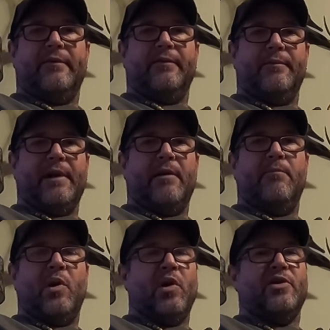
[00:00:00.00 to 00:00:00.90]
From
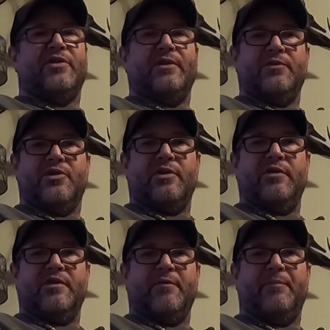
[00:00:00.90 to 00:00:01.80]
about March till
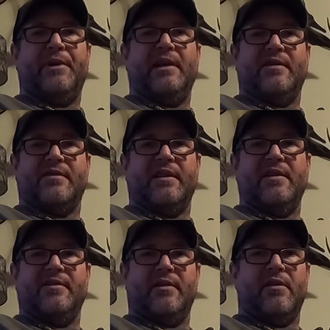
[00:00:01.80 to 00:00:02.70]
June's my peak
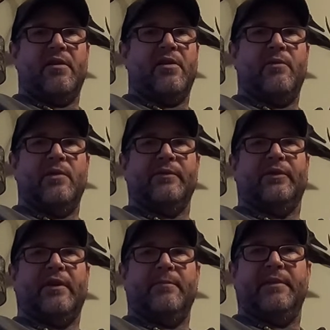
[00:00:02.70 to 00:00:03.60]
season, all wanting
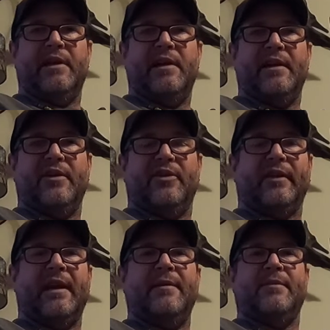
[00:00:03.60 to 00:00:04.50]
something done at the
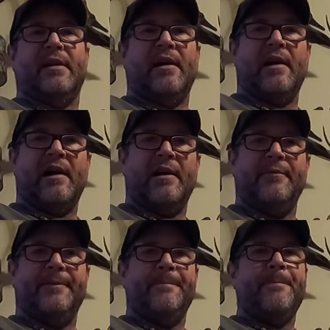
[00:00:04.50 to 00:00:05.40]
same
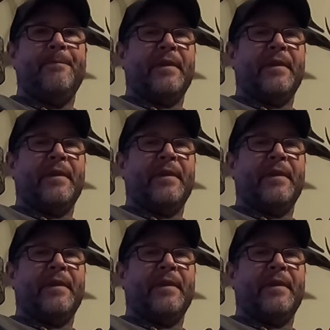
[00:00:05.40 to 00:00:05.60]
time. And